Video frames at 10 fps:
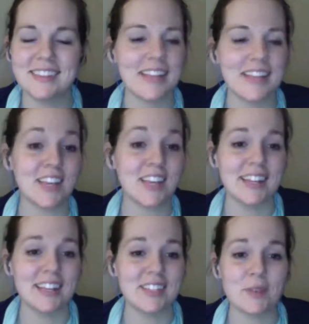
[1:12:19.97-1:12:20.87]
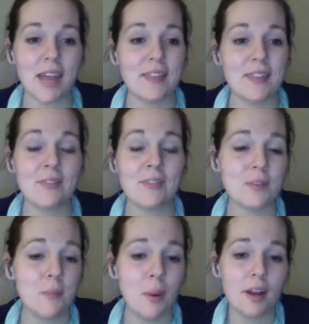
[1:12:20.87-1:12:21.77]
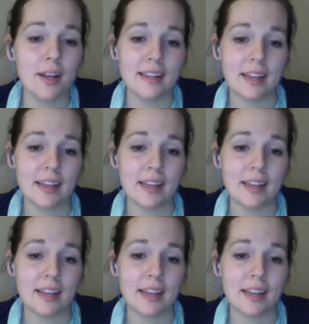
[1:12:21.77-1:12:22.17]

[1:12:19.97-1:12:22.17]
That's good. It's right. That's what's important.